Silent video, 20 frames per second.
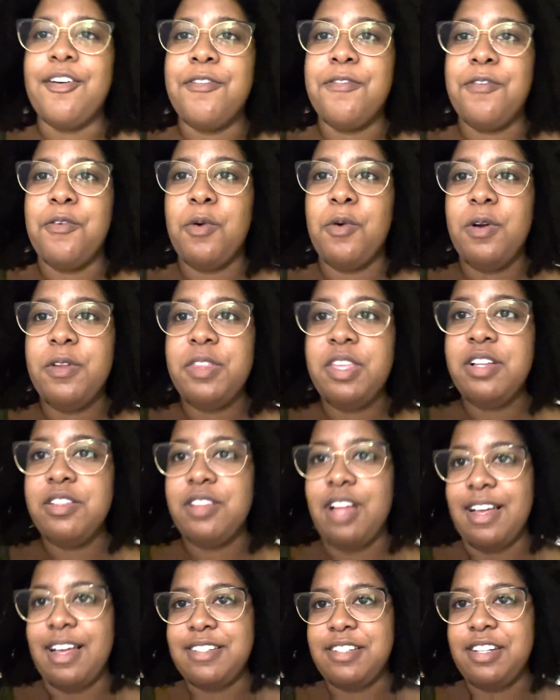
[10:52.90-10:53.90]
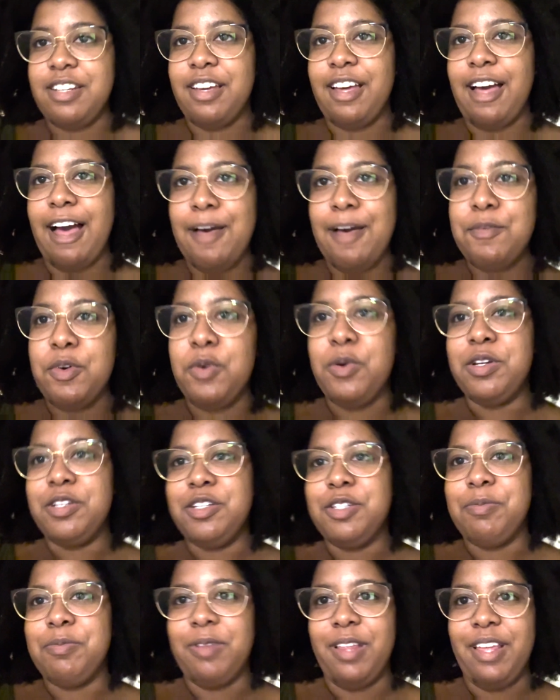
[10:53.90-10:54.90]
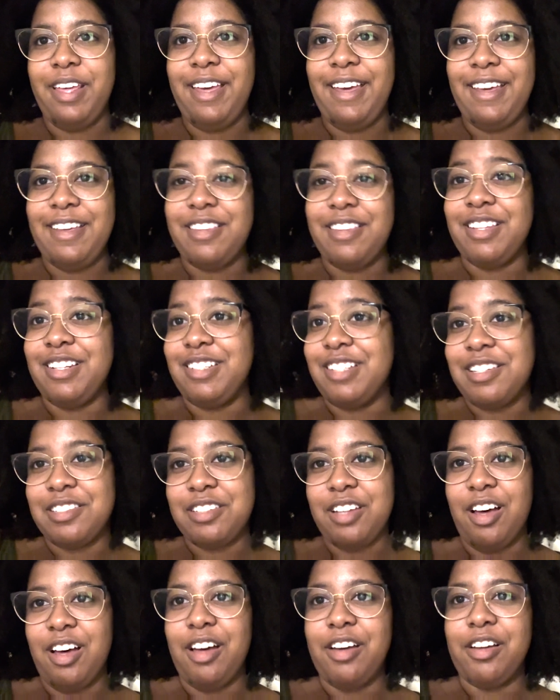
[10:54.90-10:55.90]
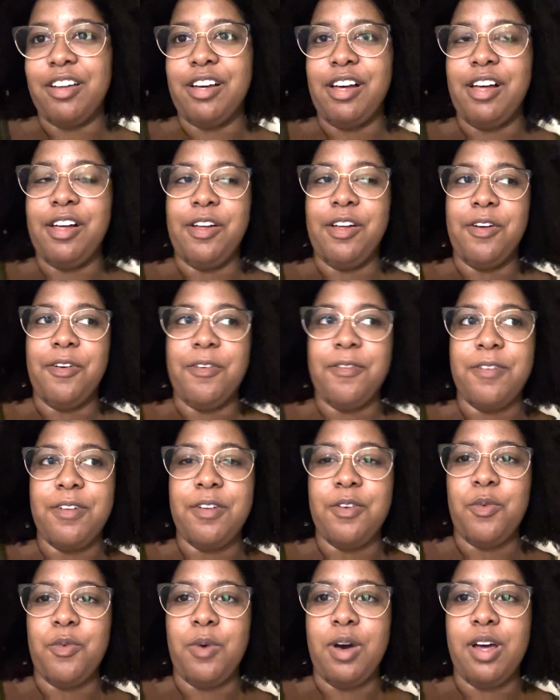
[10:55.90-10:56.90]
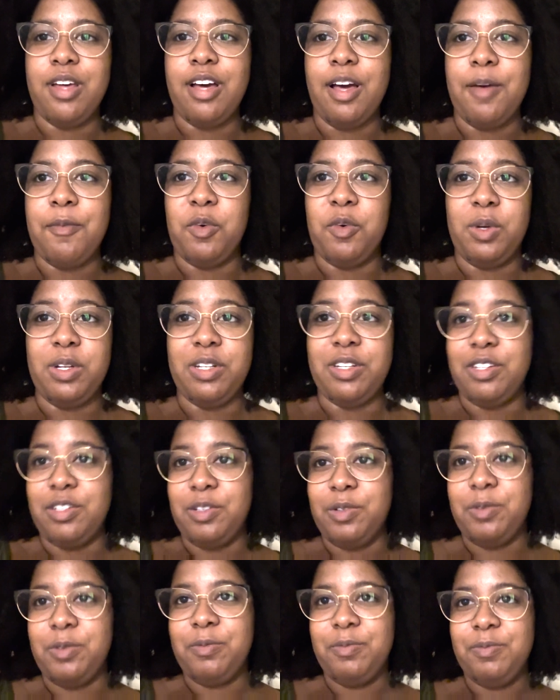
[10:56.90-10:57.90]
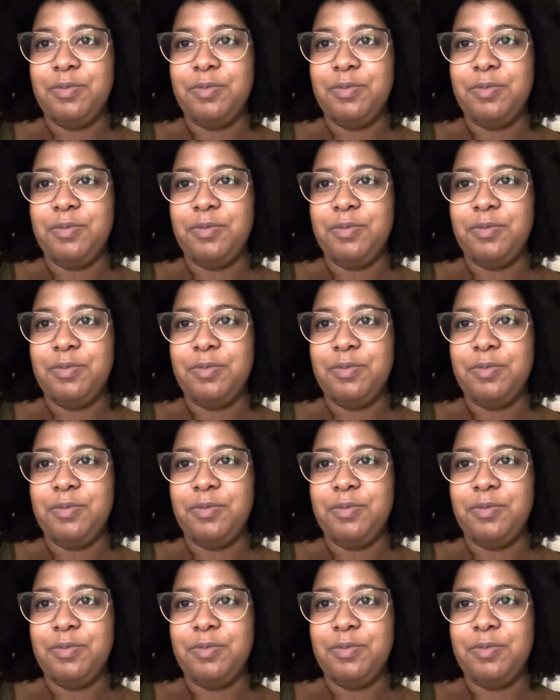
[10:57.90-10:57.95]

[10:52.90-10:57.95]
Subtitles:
for the elastic, I'm going to play the TikTok of what I'm going to do.